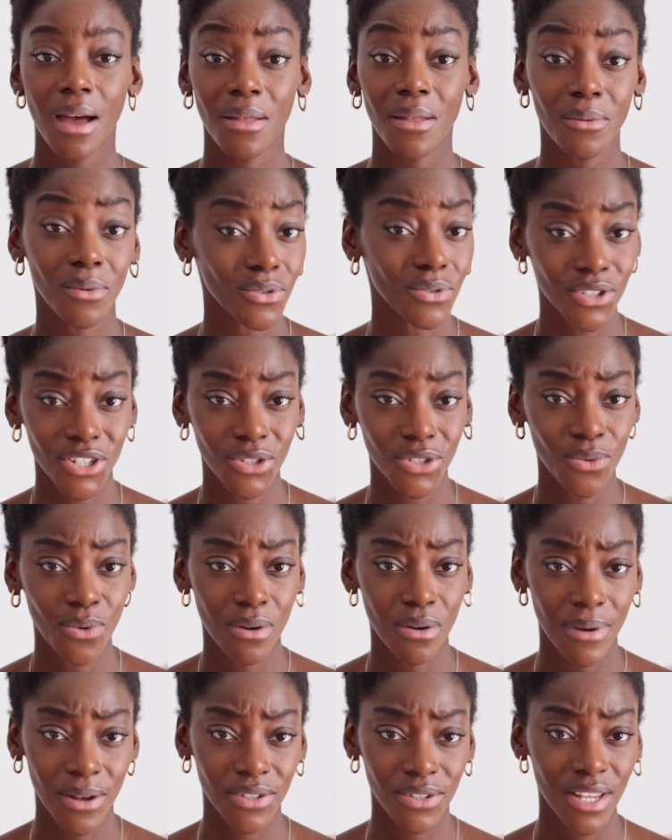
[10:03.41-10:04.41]
And I'm not just
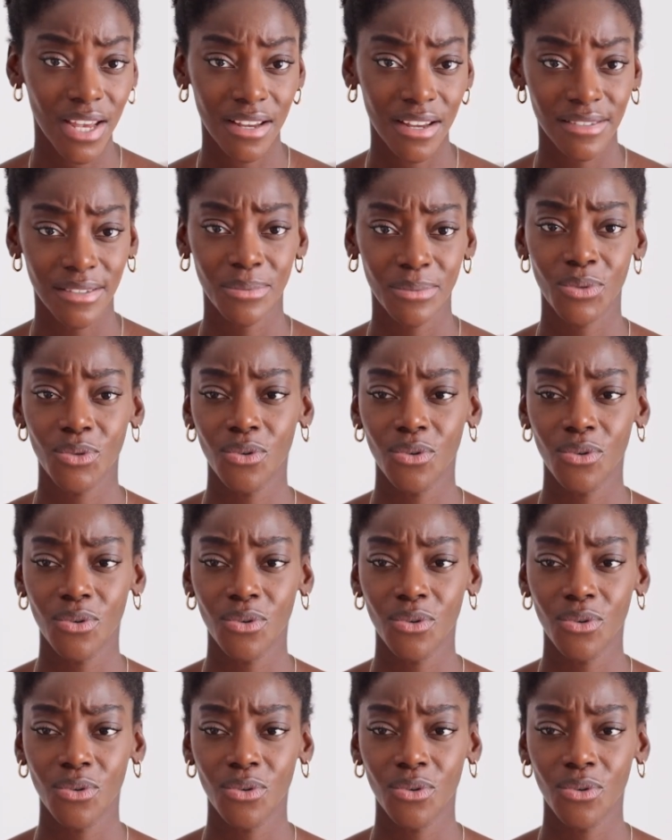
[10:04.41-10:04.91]
talking about seconds, I'm